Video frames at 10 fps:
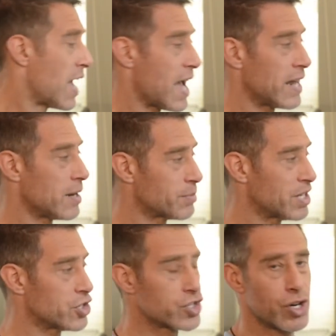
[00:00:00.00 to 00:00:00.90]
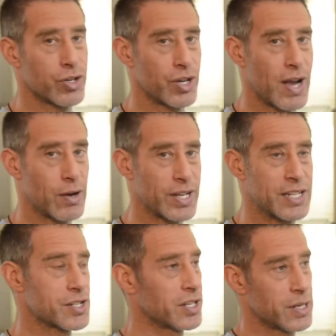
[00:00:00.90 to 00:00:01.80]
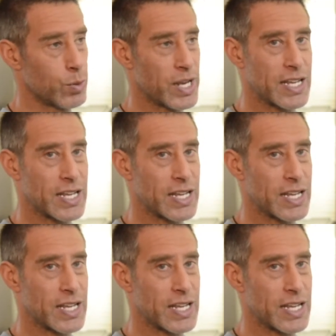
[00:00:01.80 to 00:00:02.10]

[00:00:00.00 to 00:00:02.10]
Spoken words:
and I'm going to show you how easily we